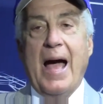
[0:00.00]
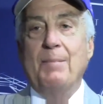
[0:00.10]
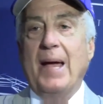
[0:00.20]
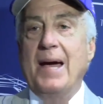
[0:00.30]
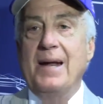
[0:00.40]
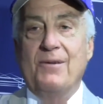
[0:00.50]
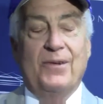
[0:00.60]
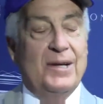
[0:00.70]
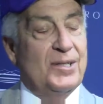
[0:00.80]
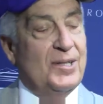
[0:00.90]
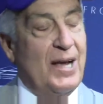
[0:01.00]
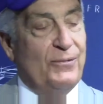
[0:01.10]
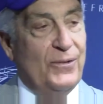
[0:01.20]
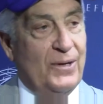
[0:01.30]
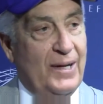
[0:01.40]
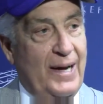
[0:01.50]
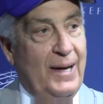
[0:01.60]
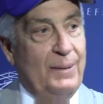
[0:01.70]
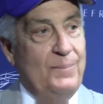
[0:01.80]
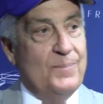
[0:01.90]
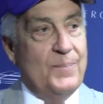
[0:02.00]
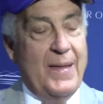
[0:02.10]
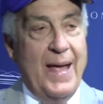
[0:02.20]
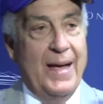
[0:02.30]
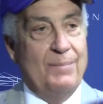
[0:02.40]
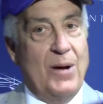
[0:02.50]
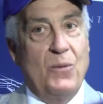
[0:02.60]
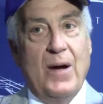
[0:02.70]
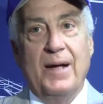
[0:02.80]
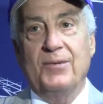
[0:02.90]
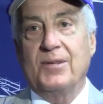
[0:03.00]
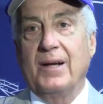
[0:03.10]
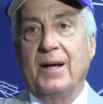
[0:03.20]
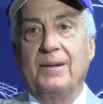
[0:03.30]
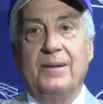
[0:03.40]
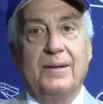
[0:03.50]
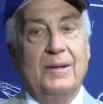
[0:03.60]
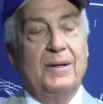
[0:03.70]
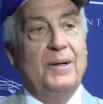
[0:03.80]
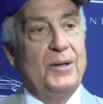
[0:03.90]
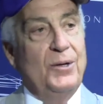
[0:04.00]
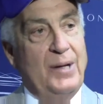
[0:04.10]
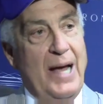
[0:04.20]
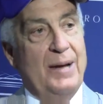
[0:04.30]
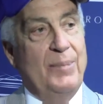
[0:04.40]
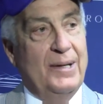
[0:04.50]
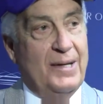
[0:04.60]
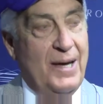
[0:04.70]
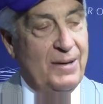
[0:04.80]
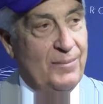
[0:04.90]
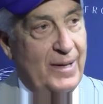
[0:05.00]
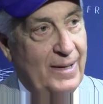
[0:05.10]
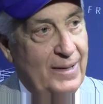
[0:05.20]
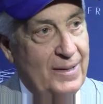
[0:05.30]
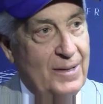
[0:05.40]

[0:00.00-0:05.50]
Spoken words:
I'm at every Zephyr game, and my wife said, you got to be kidding me.